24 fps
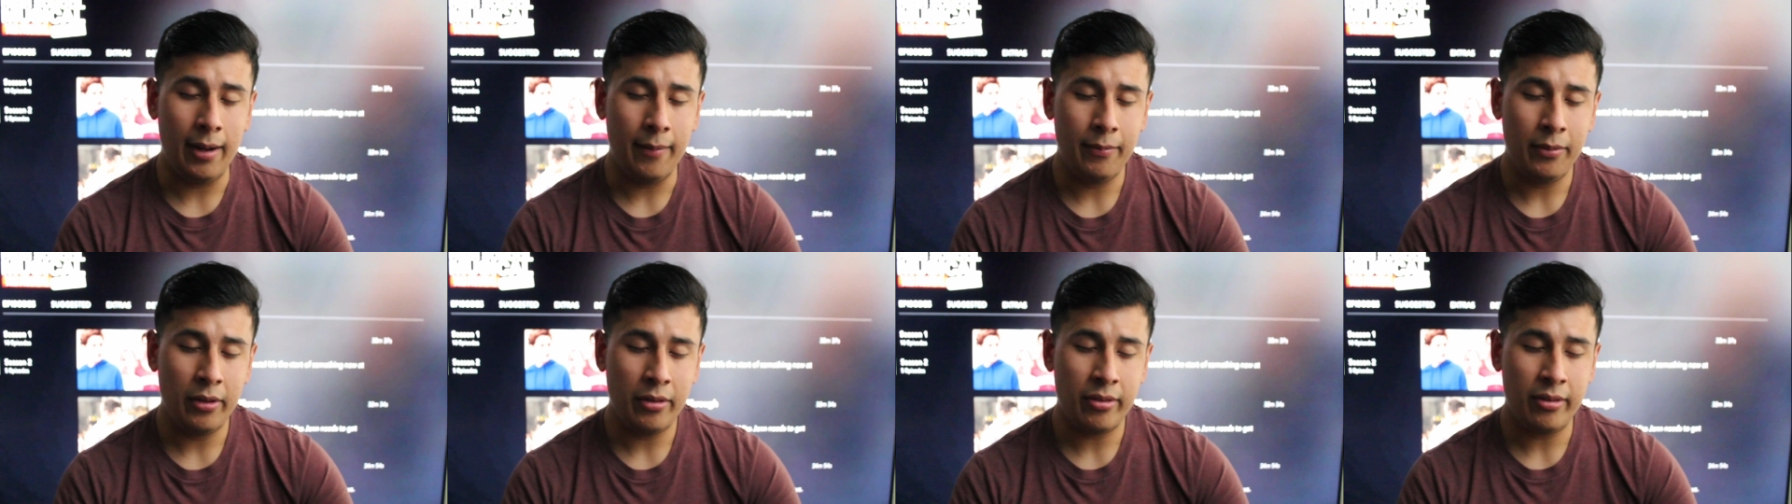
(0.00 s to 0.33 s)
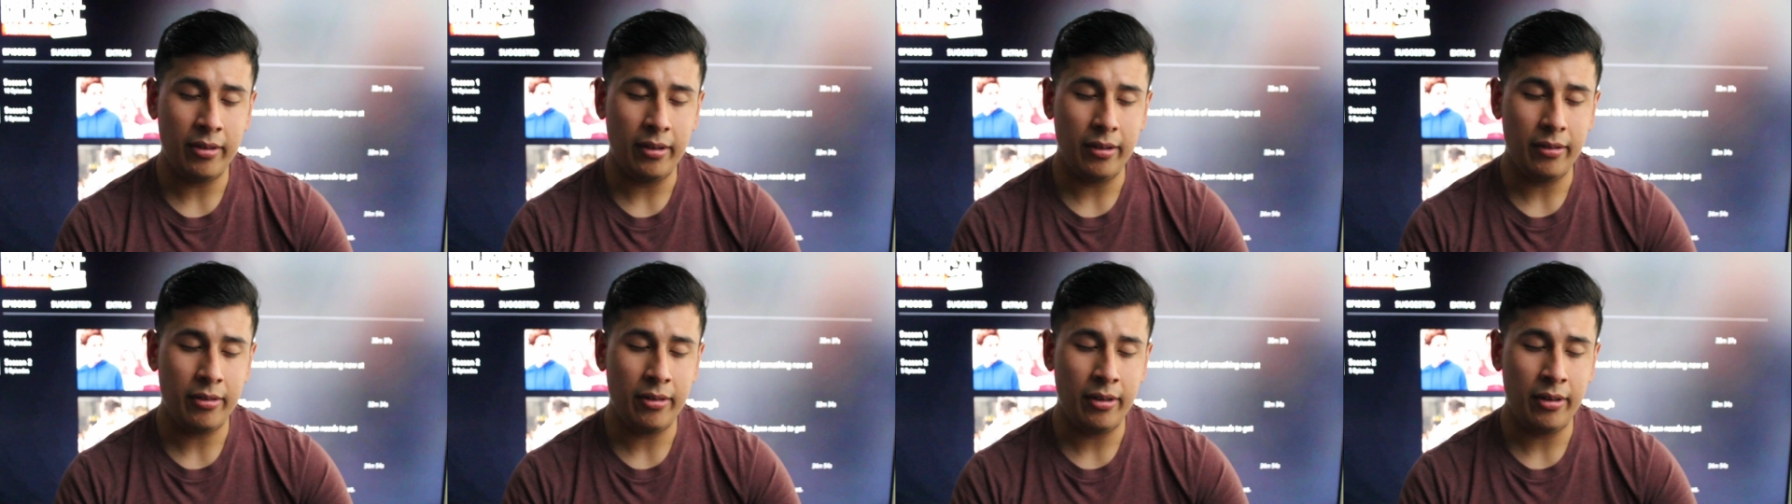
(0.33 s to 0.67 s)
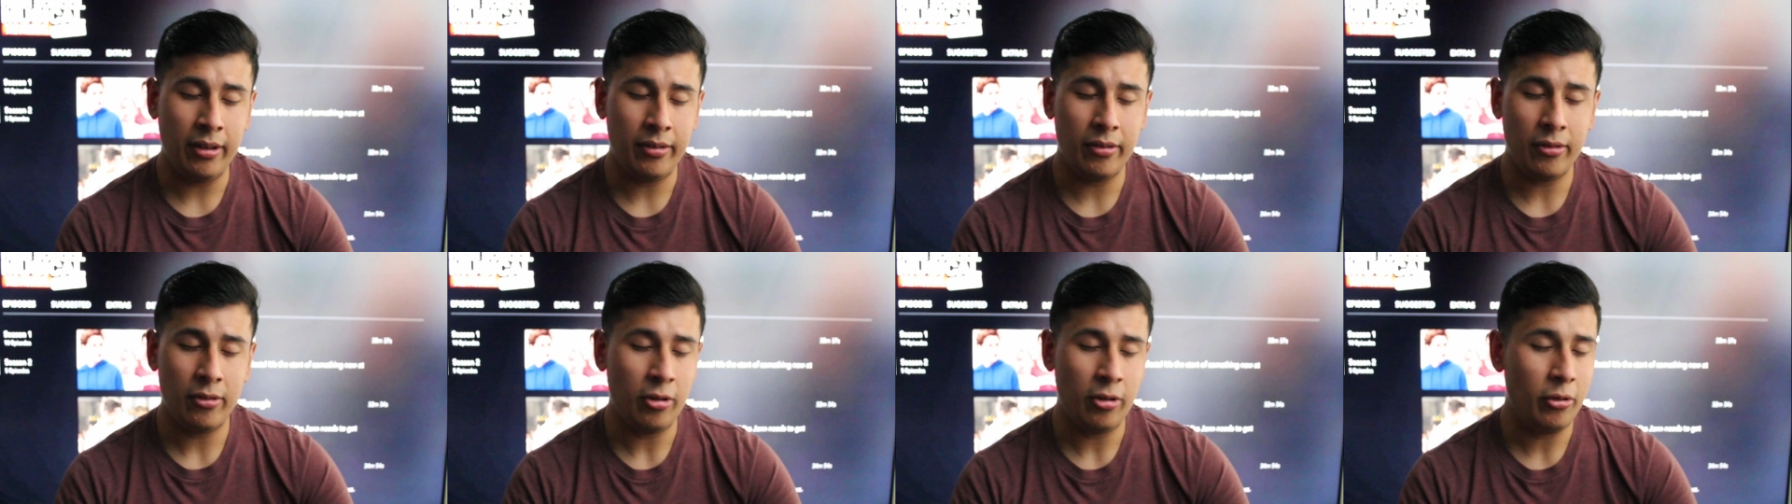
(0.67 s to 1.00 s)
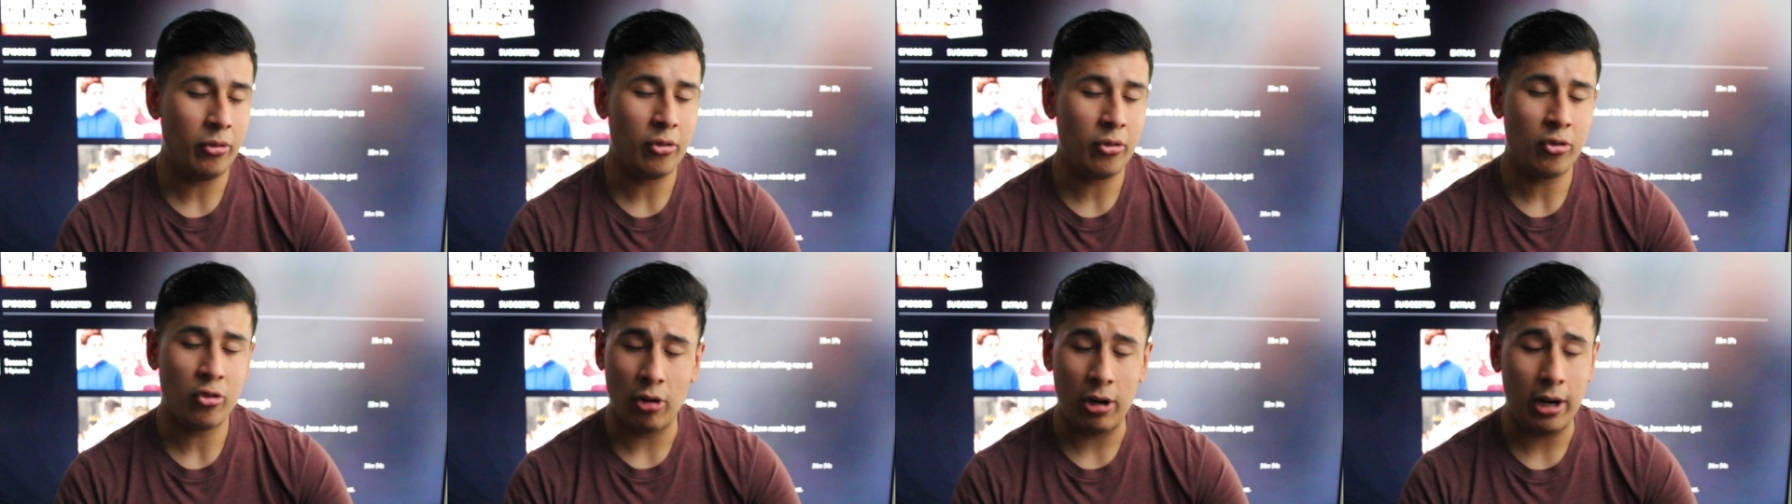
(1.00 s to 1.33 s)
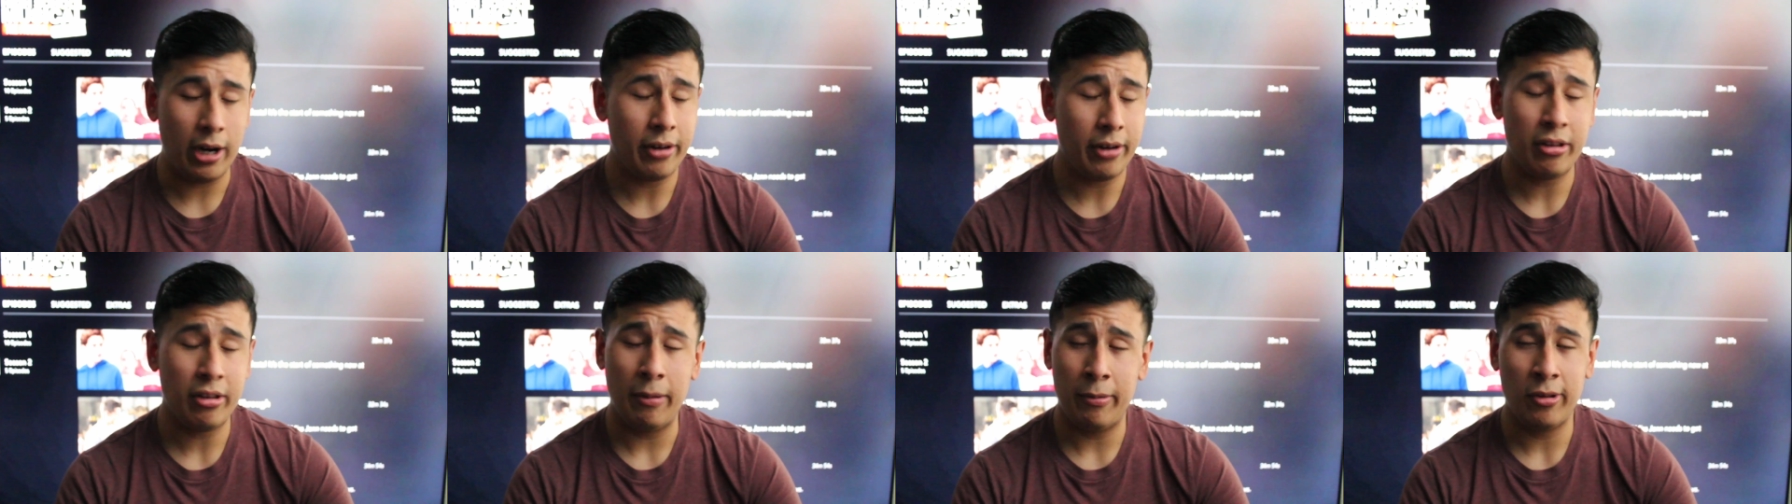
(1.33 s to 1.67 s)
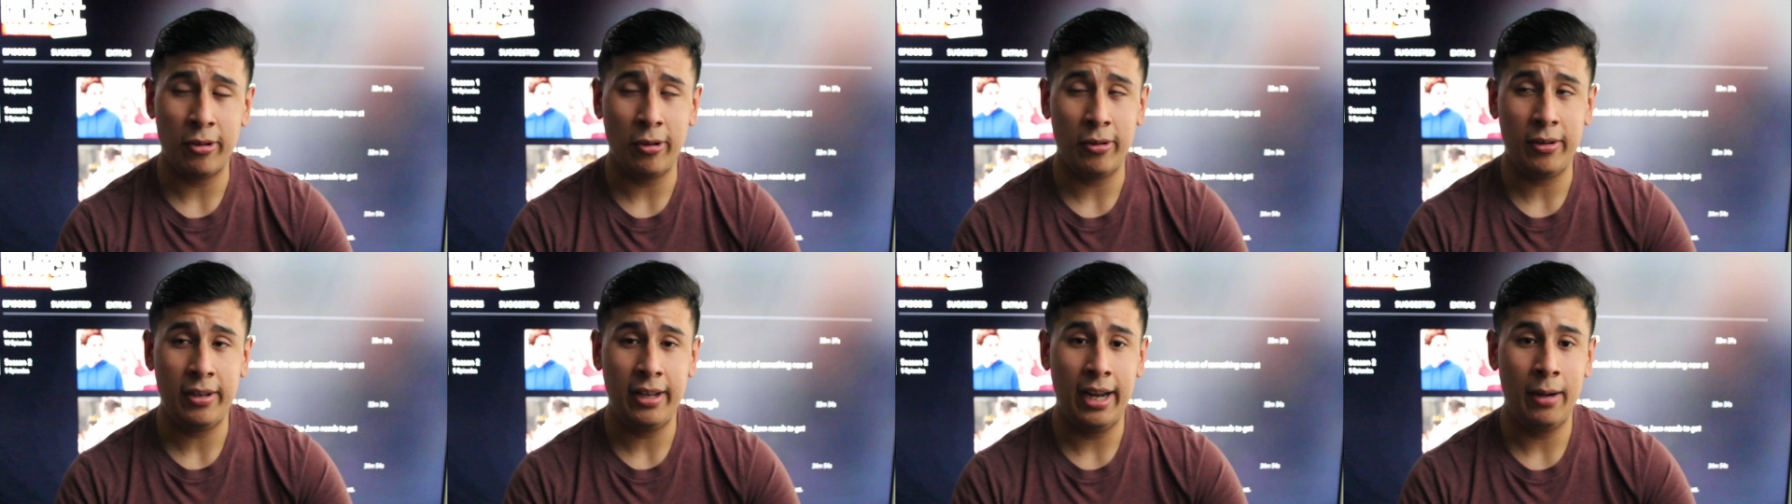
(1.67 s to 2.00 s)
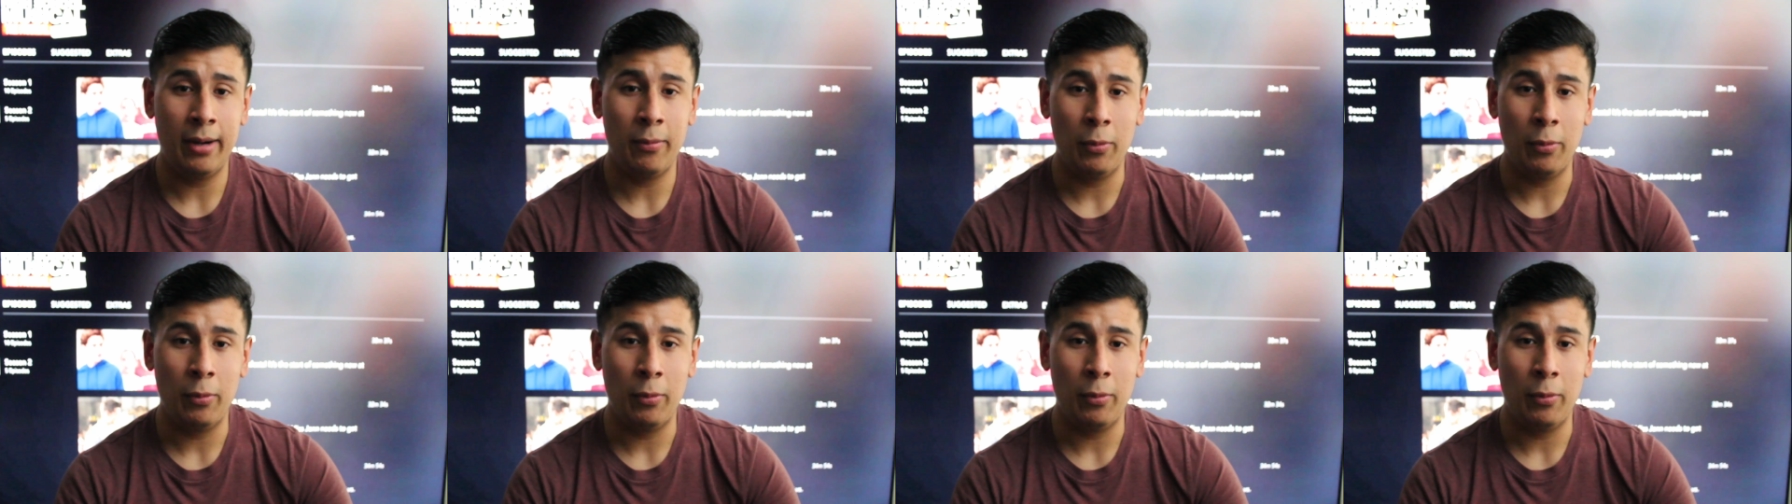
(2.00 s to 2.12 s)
the se season two's strongest episode yet.